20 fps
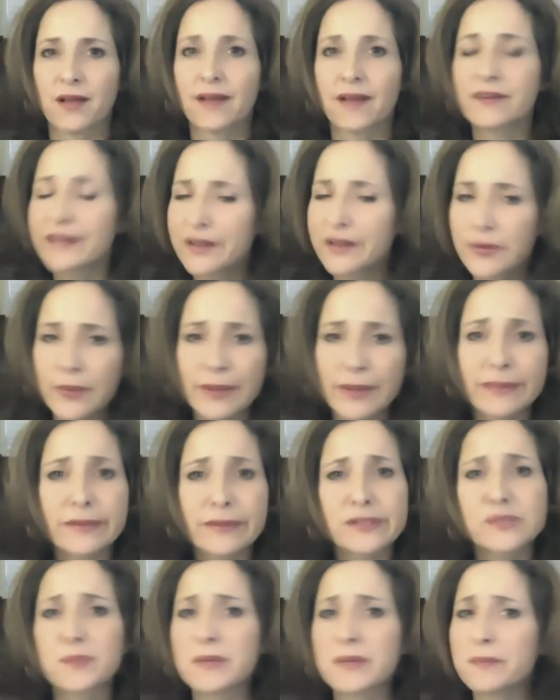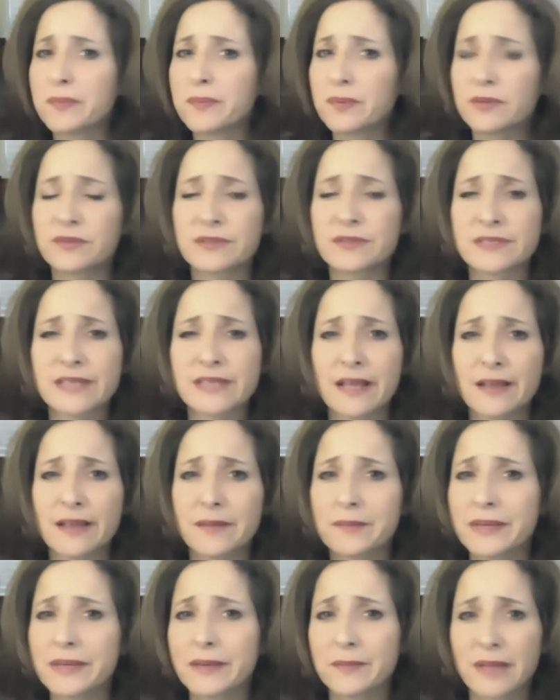don't care what those people
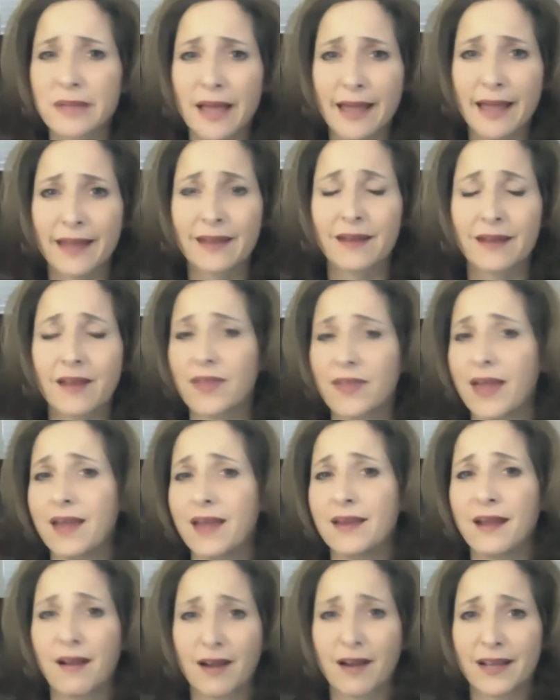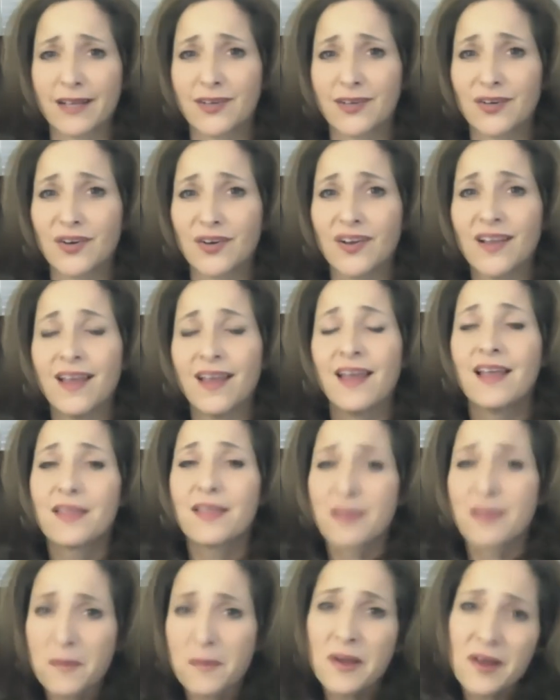telling me I'm lying on that article.
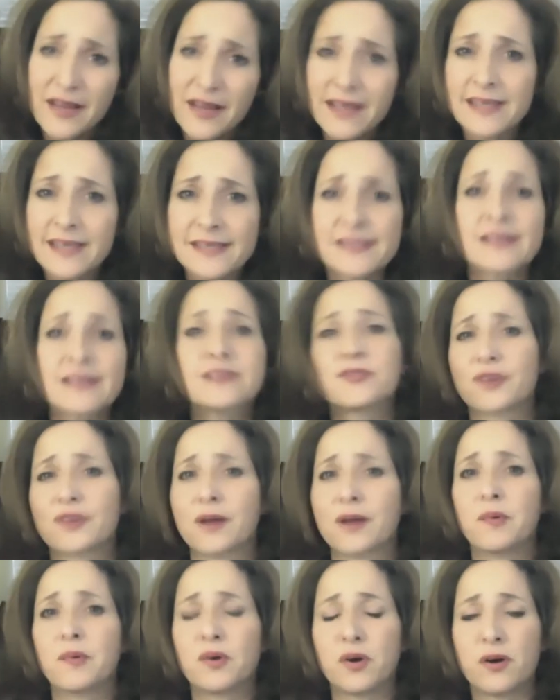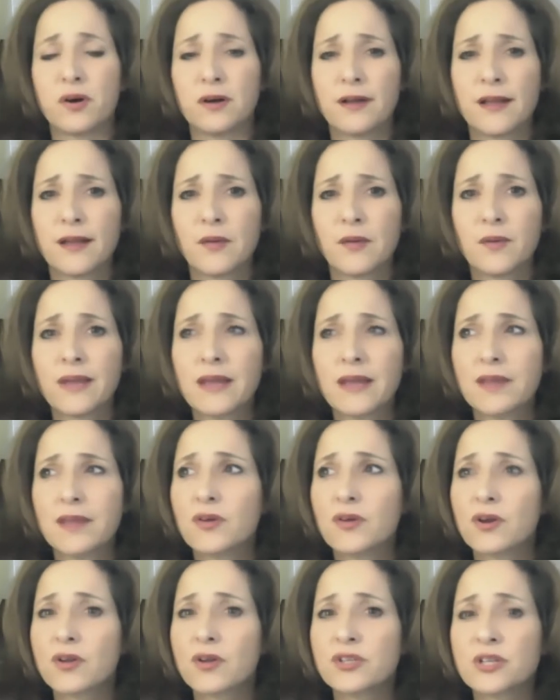America is in trouble.
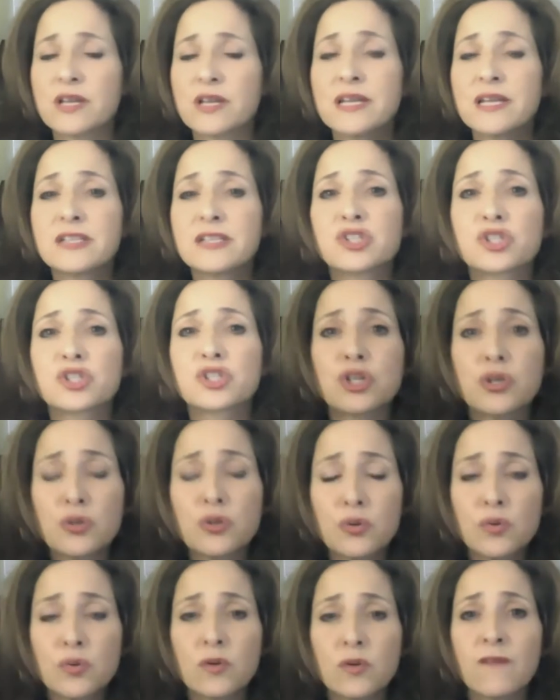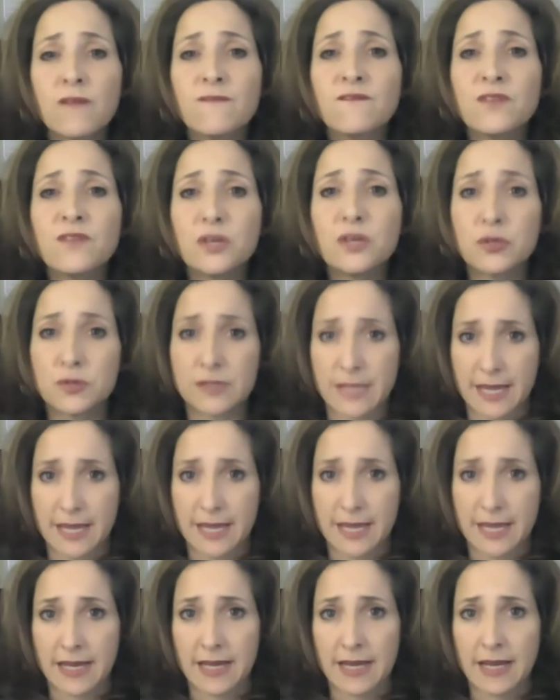And it's too
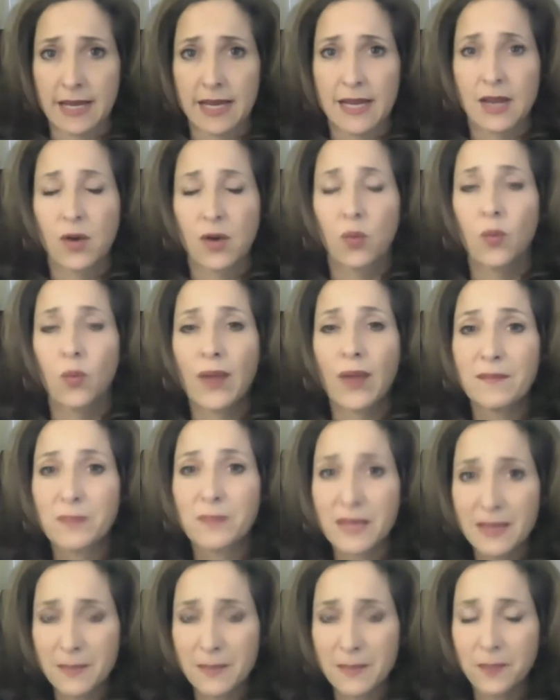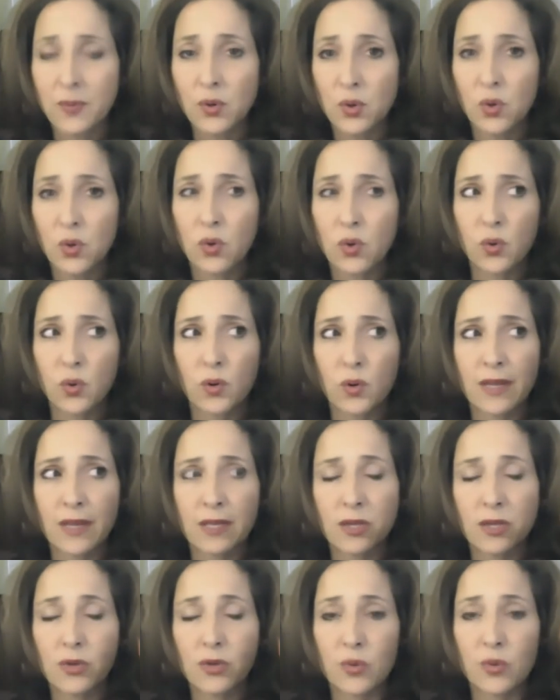confusing when
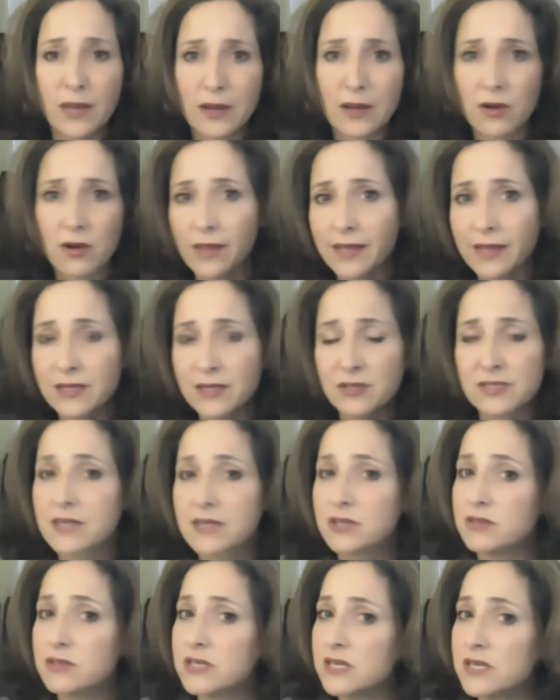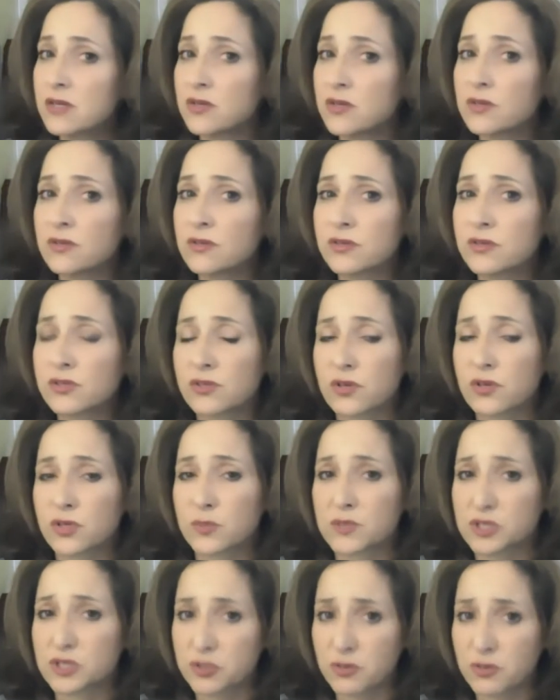you hear, like you said, you did a Google search,
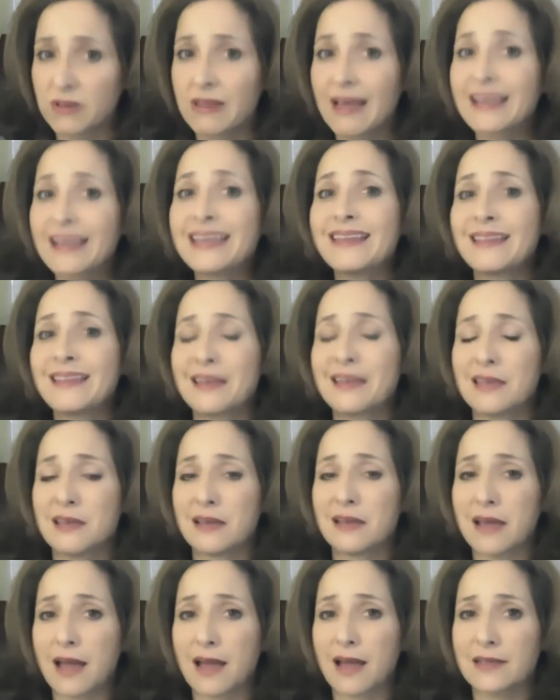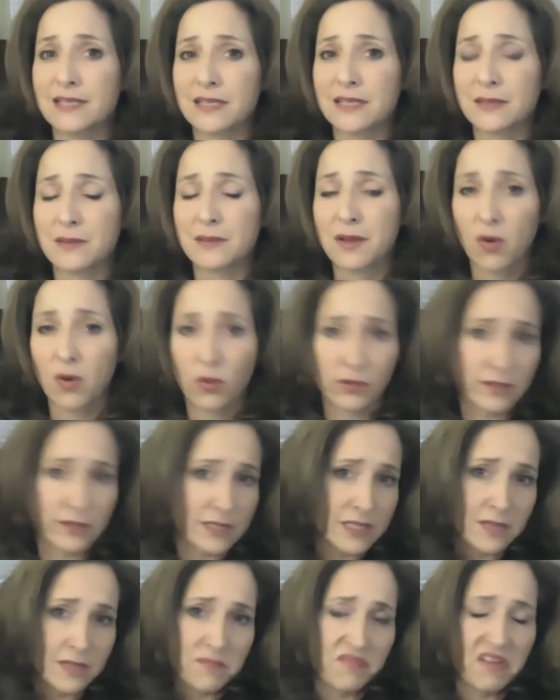but you were lucky that you got to a hold of
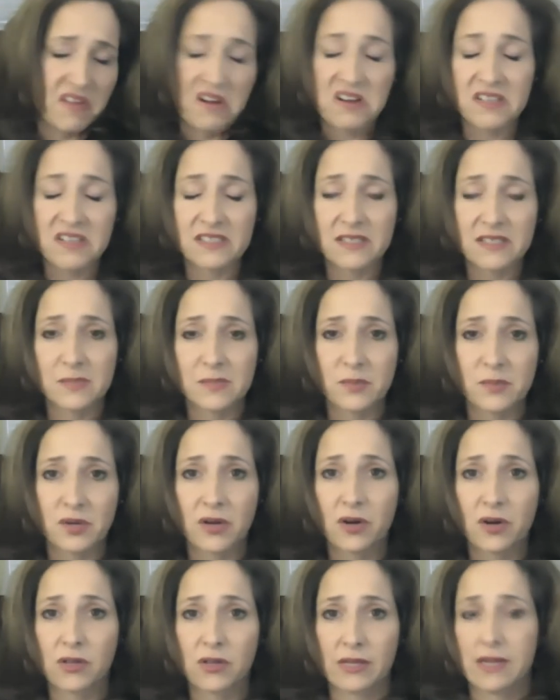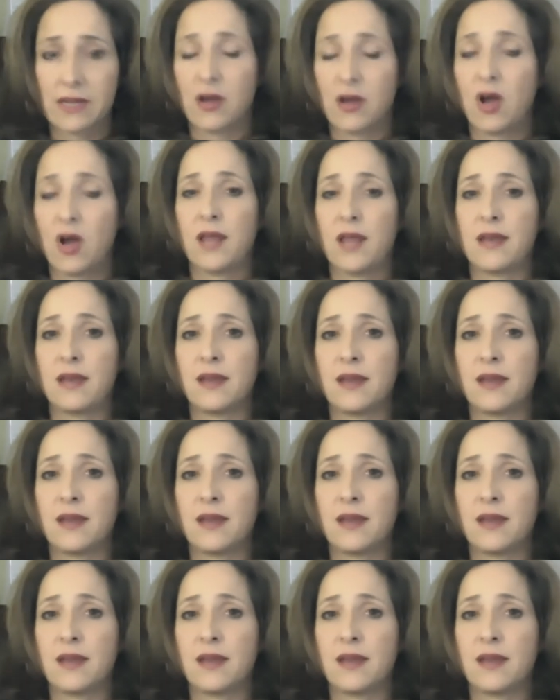Tim Ferriss's book early on.